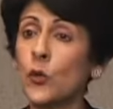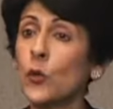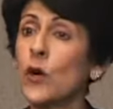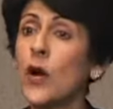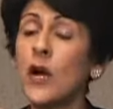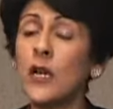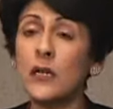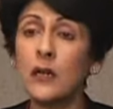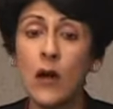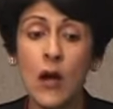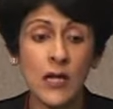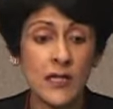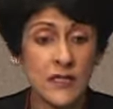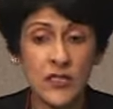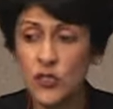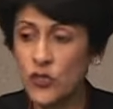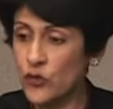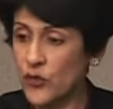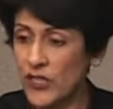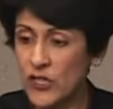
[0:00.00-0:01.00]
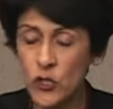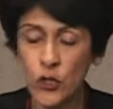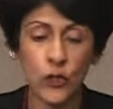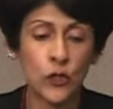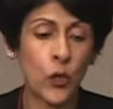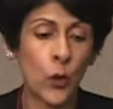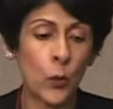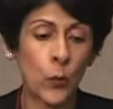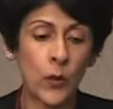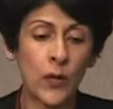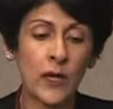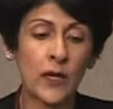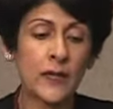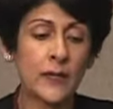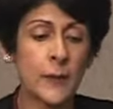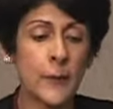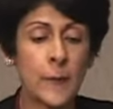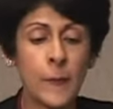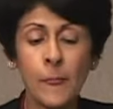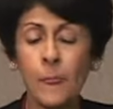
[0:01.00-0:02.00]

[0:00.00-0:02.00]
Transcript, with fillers: You can't concentrate on your work.